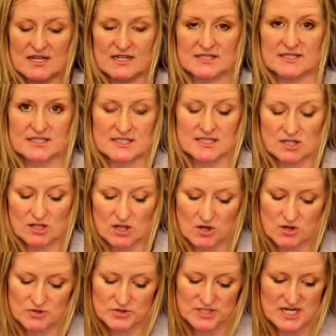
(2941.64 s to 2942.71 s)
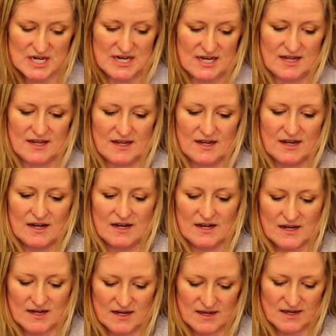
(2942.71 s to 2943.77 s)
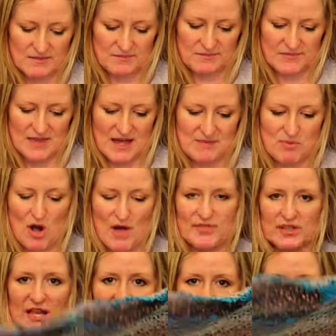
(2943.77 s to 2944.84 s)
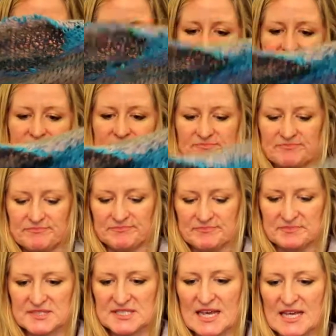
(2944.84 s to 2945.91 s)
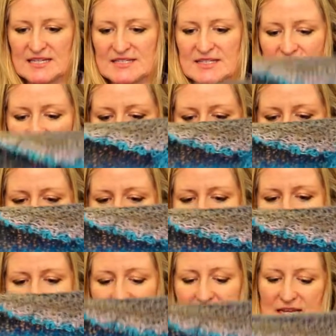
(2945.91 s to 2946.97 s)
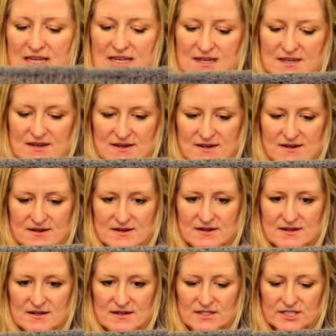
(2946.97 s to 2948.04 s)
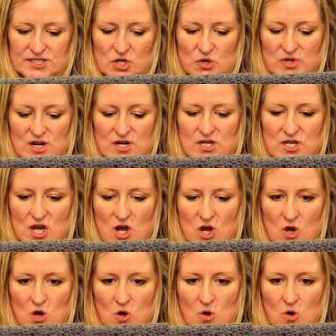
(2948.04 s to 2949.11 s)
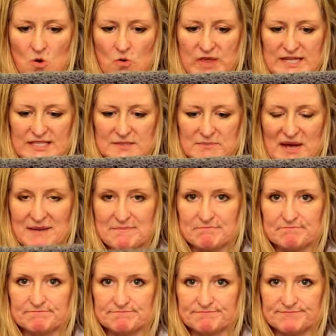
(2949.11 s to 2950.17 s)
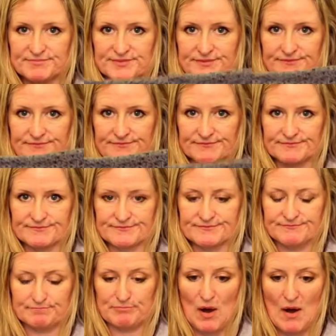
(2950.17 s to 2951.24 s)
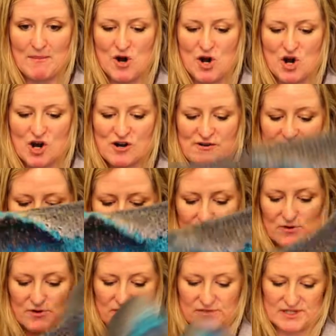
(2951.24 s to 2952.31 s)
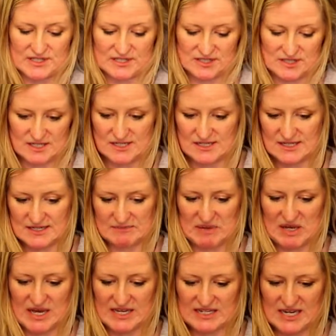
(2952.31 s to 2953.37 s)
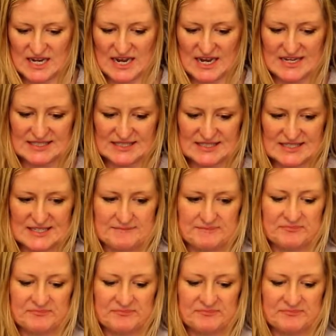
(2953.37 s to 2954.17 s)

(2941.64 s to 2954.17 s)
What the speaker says: has since closed. I bought the last skeins that she had. So there you go. That's my bummer for this podcast.